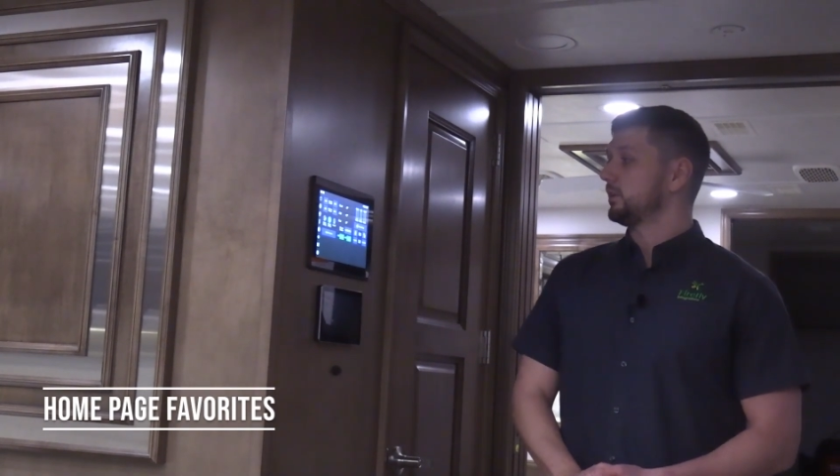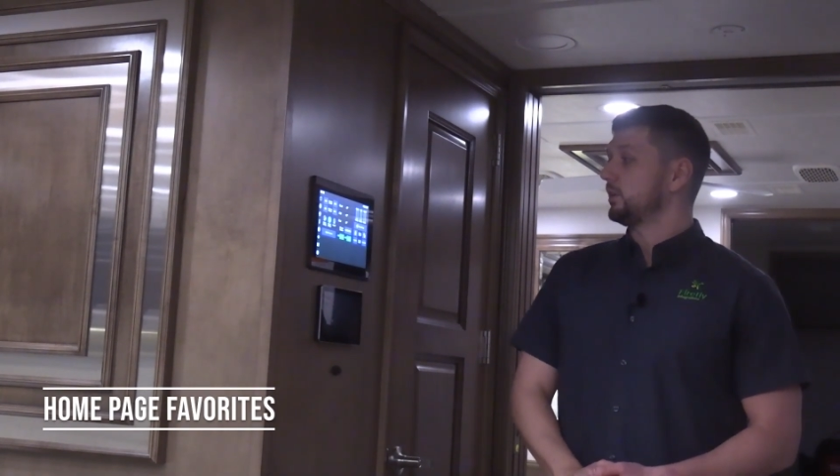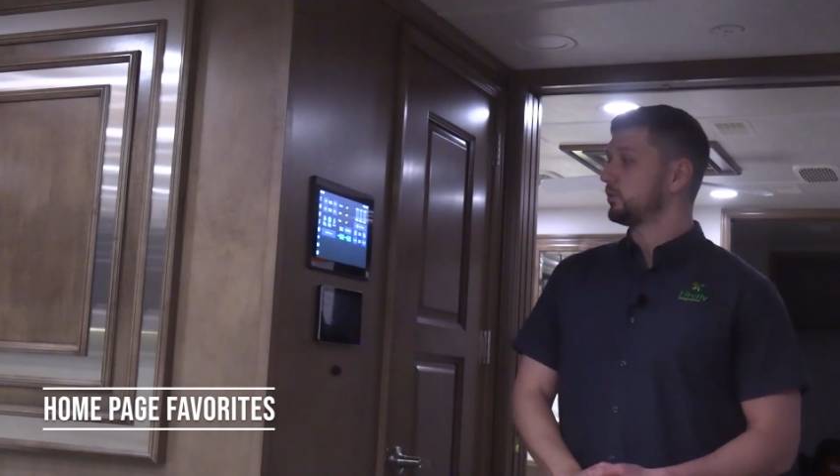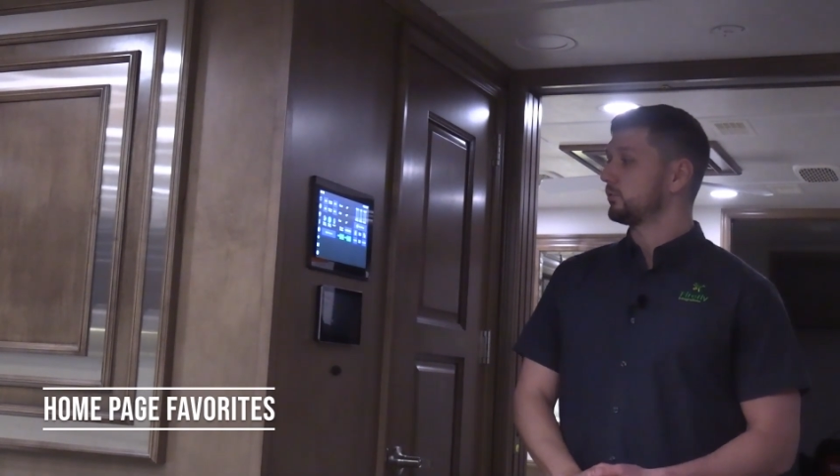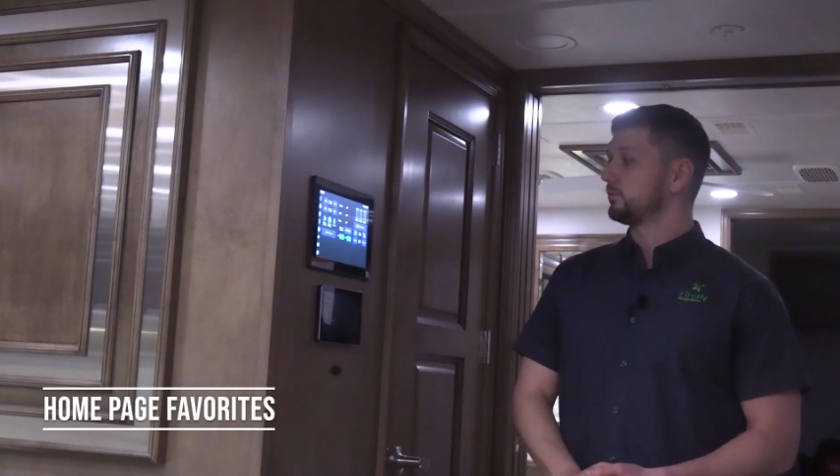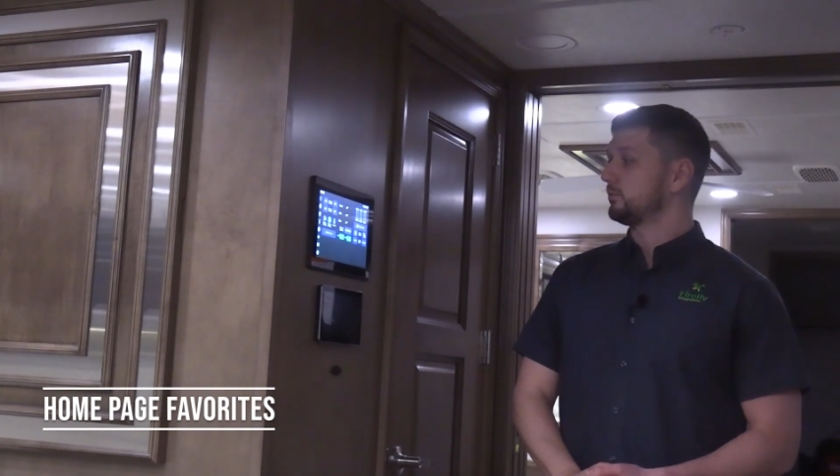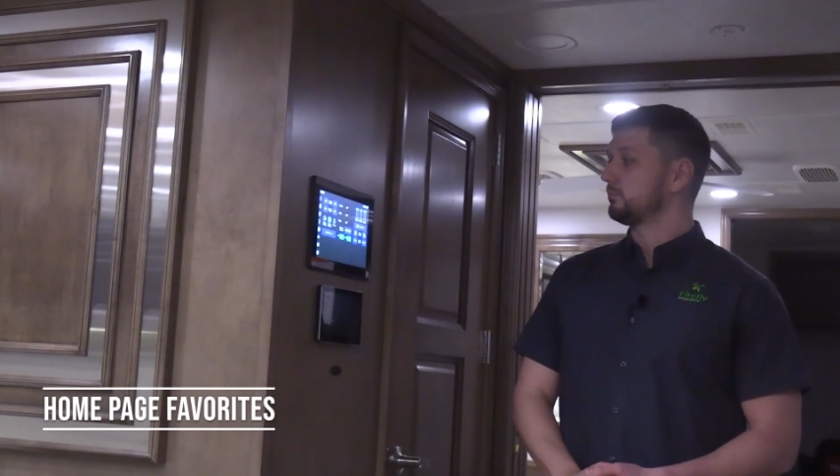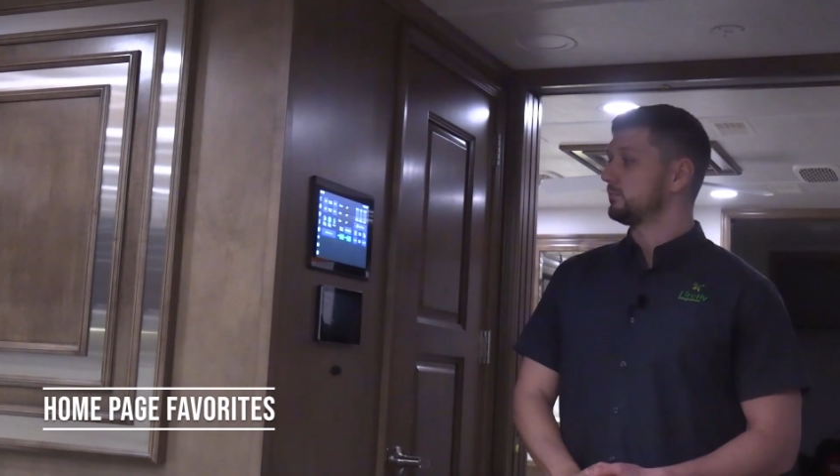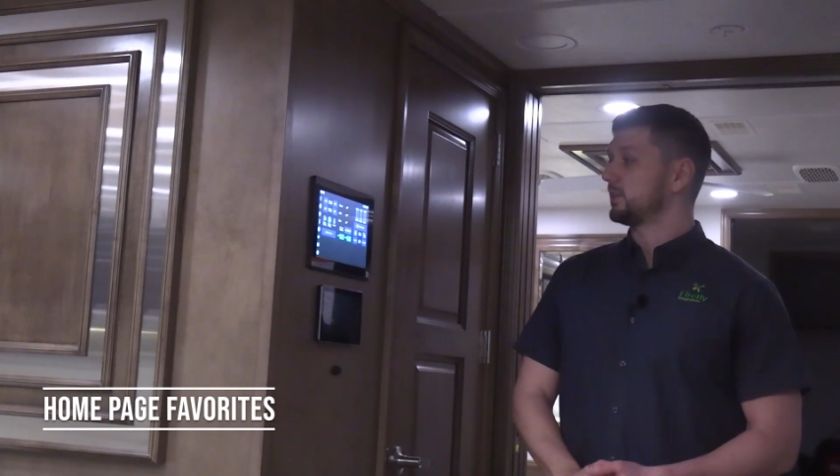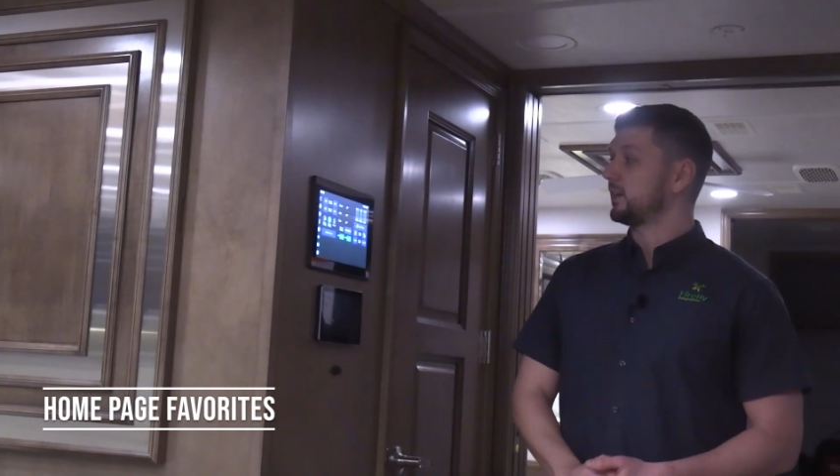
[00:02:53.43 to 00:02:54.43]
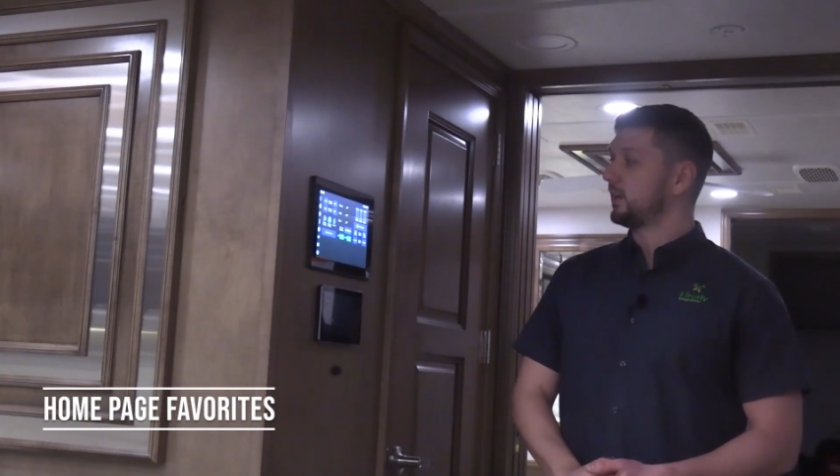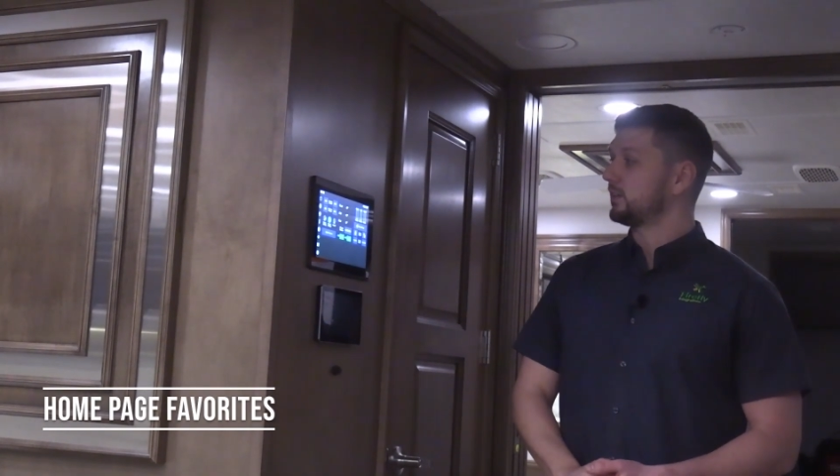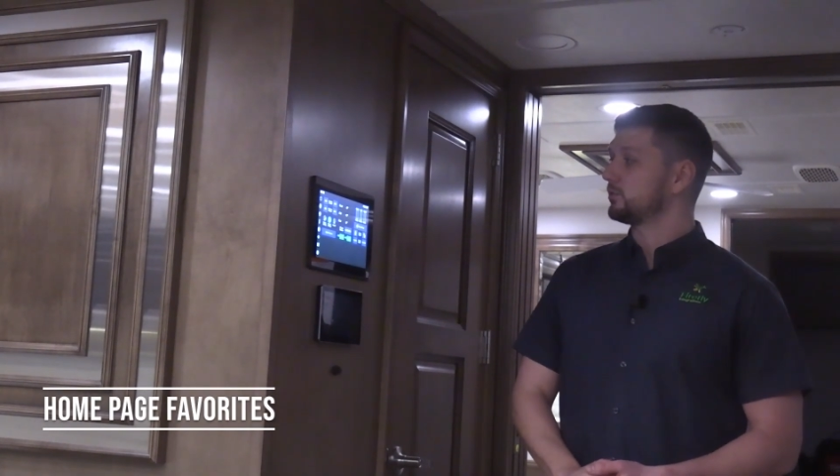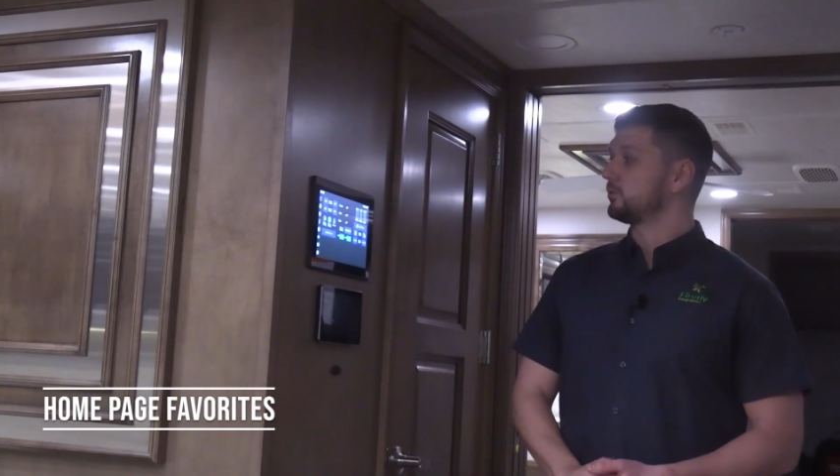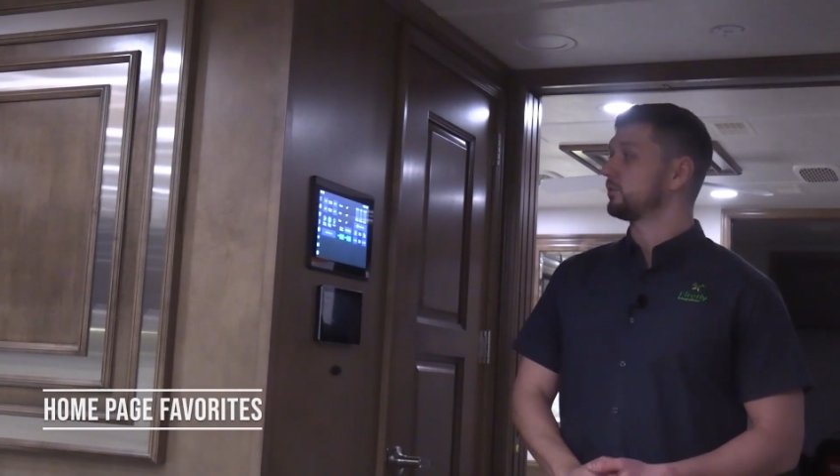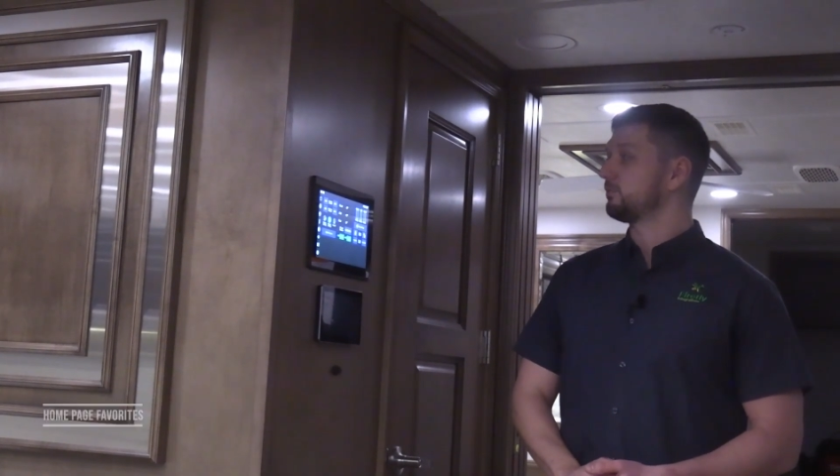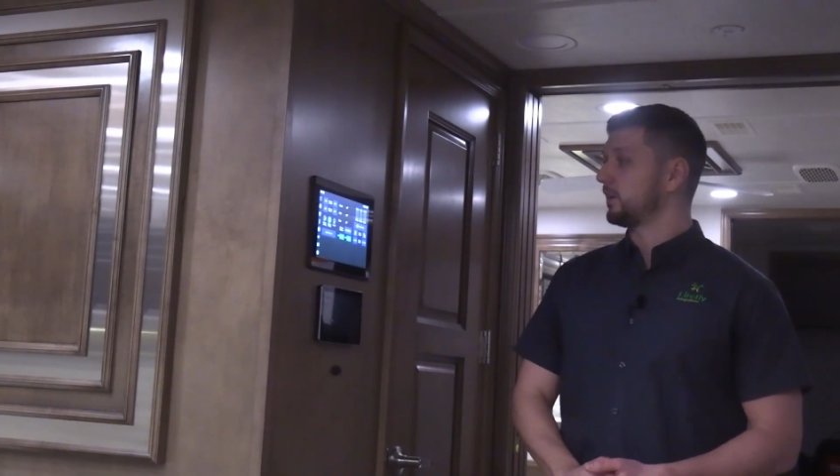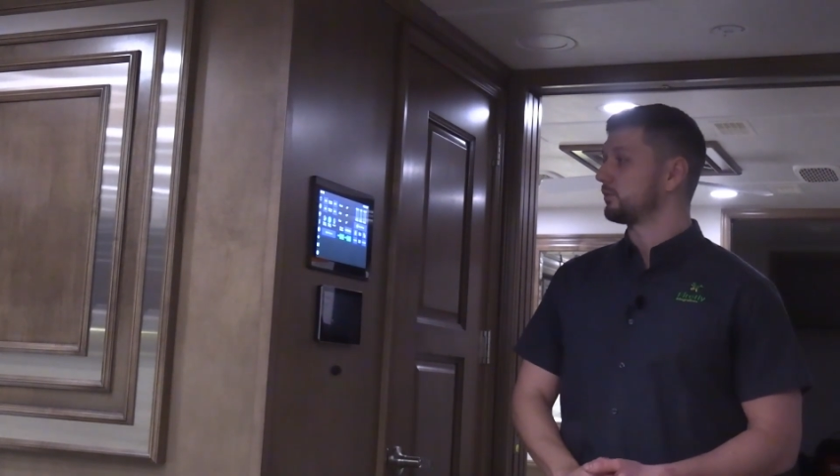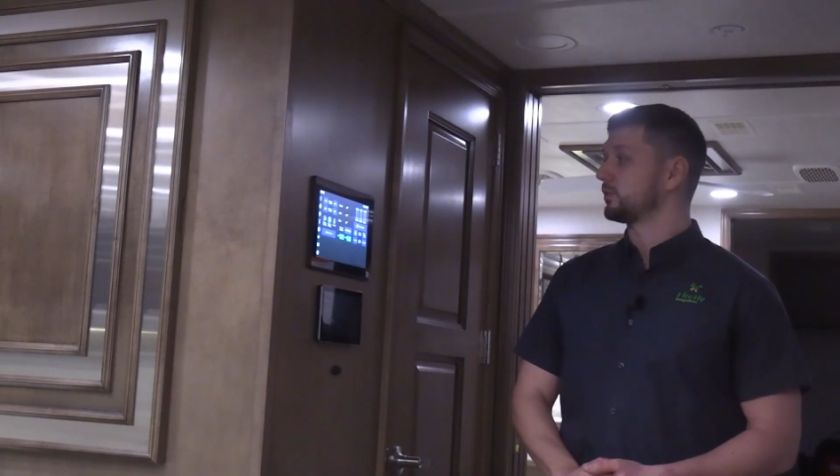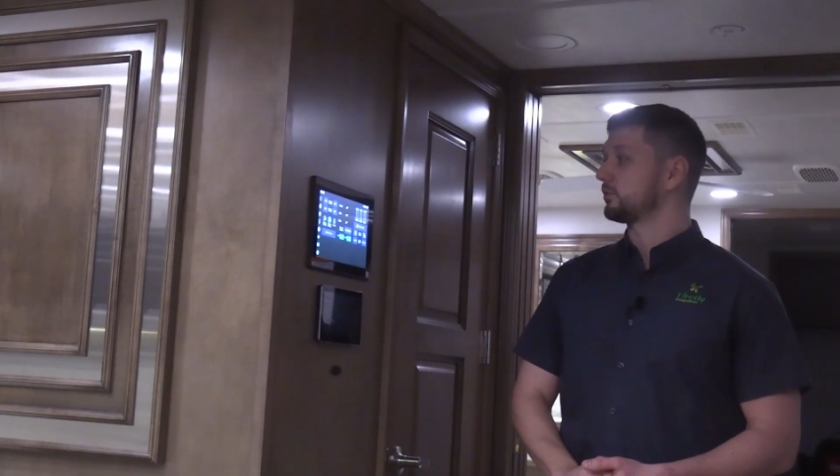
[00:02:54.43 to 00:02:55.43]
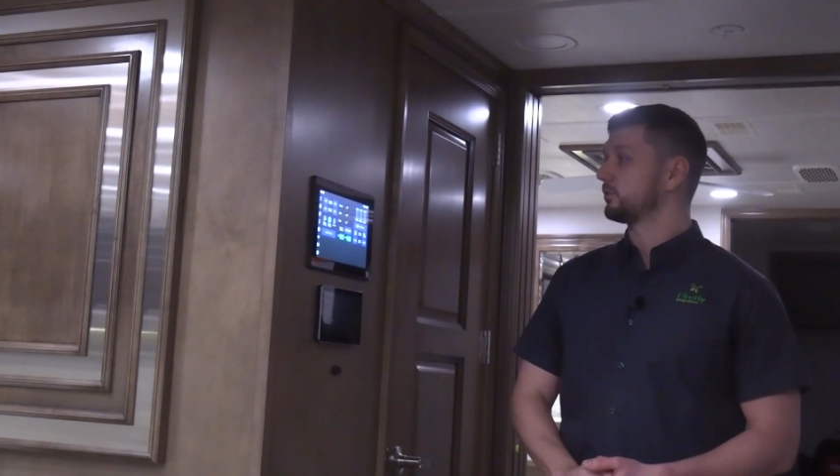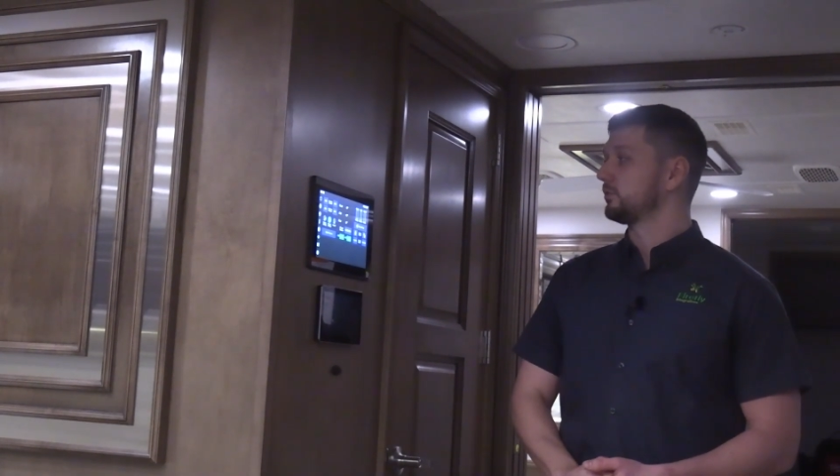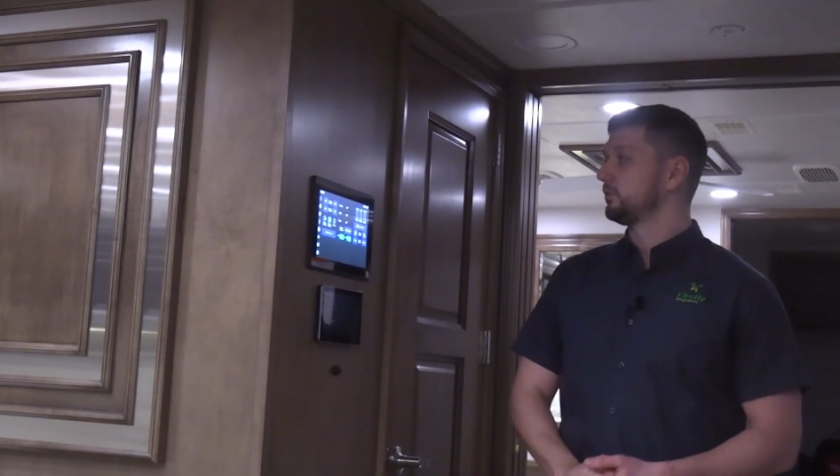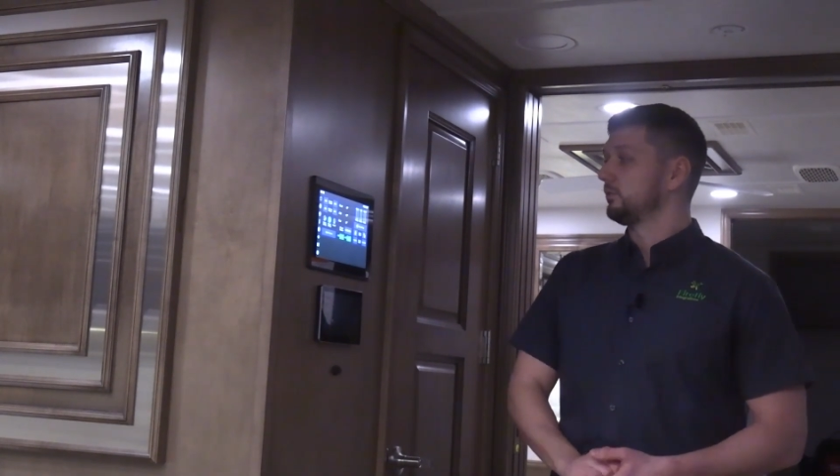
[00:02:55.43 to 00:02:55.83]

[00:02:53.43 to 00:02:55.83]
is dedicated to your favorites